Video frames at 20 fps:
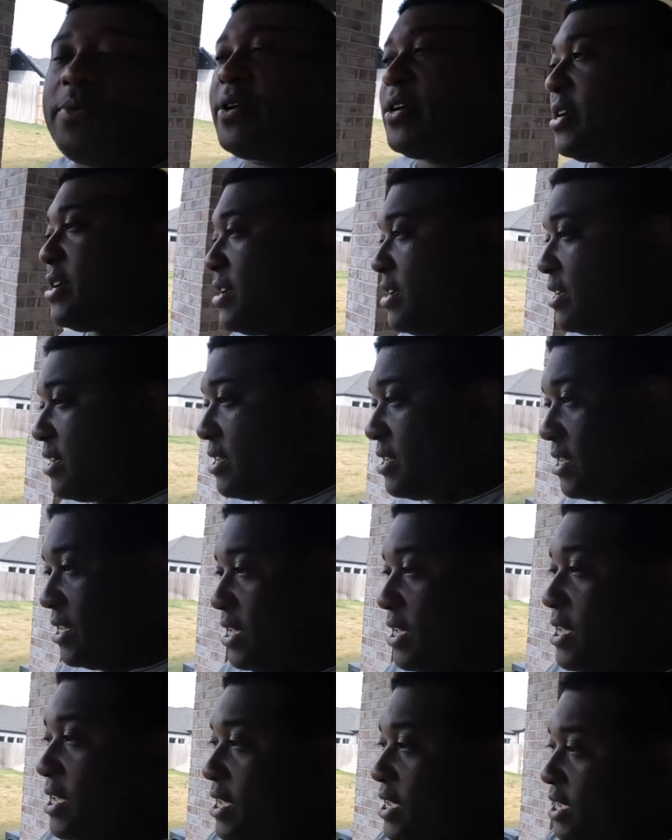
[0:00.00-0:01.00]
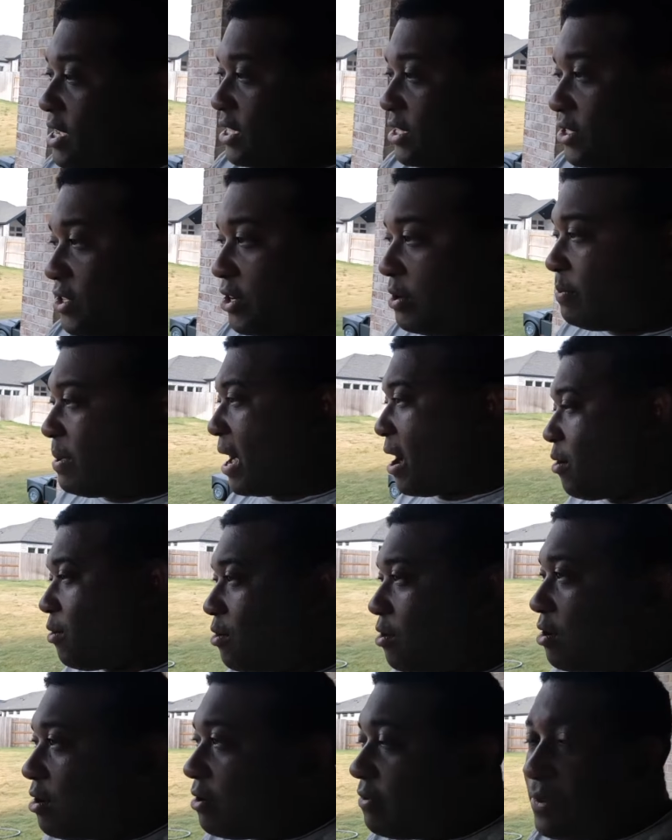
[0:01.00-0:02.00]
with, turn power
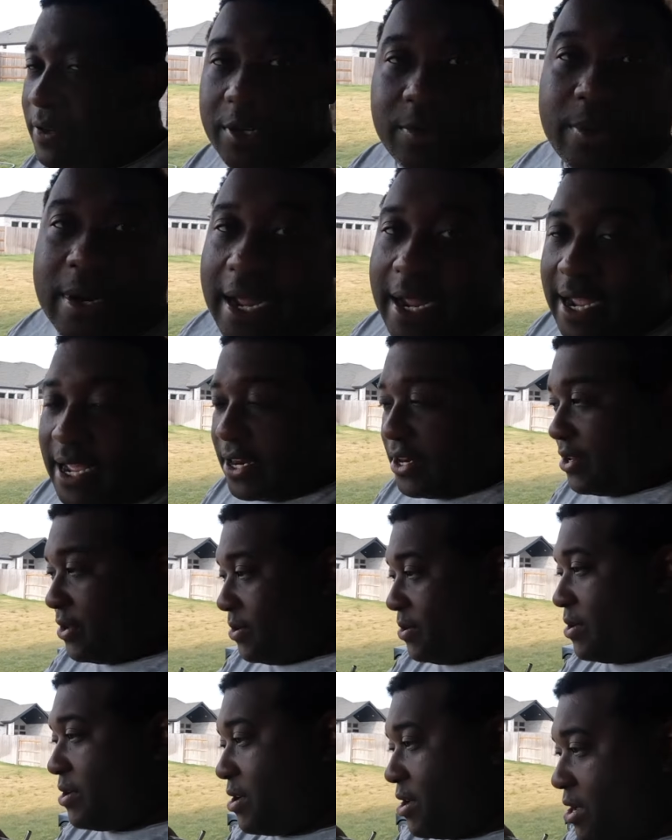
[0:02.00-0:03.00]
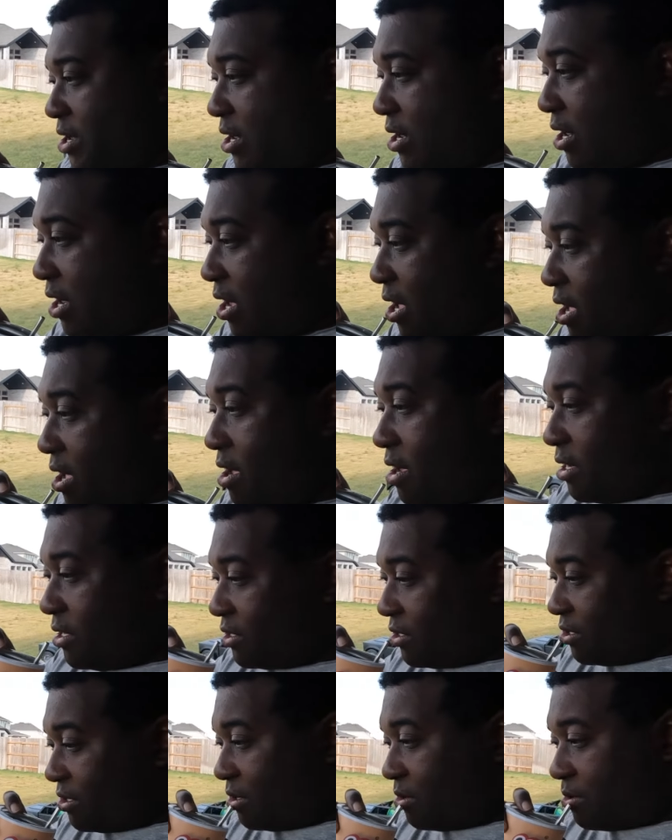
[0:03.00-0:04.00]
off, and do what I gotta do.
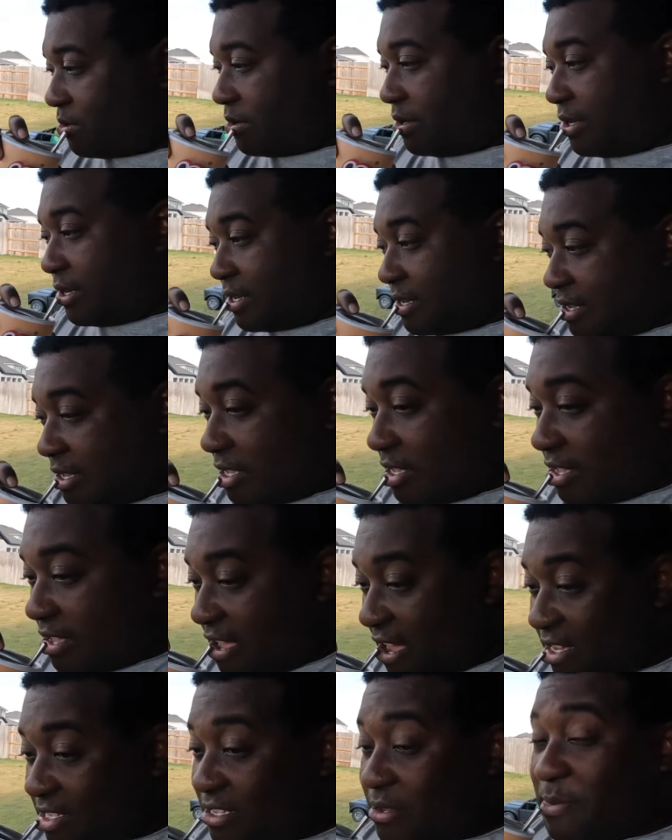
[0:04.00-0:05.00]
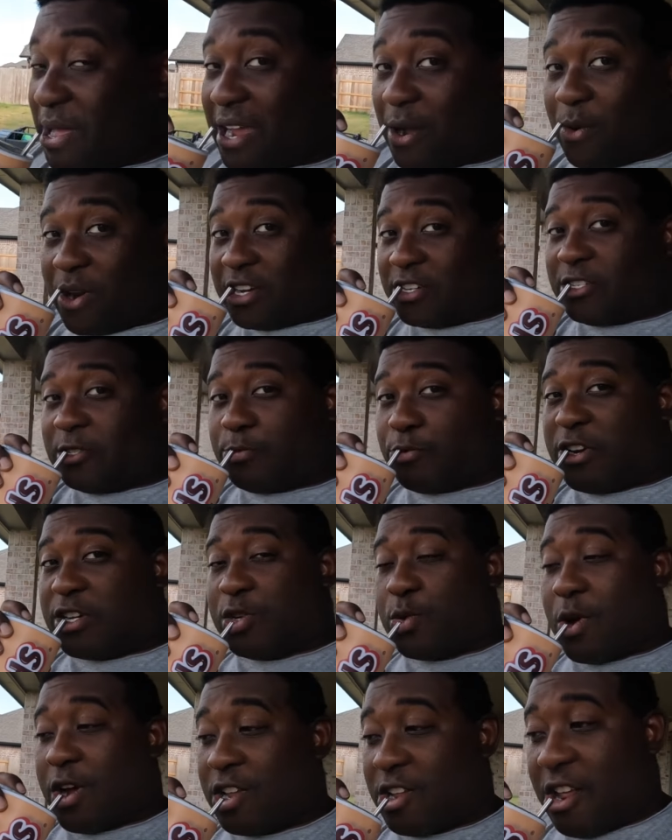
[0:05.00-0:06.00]
So y'all sit back and watch this
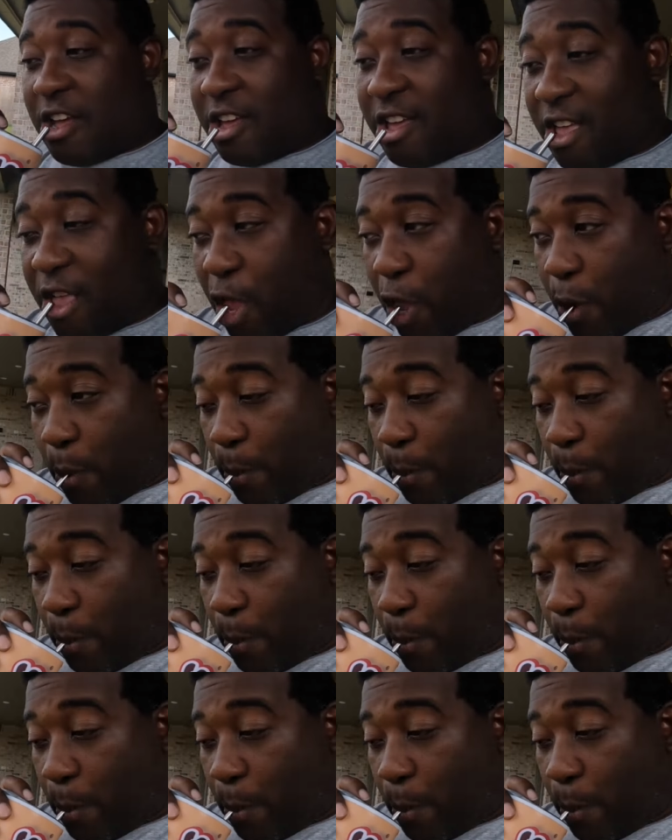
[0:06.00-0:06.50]
pressure washing, I guess.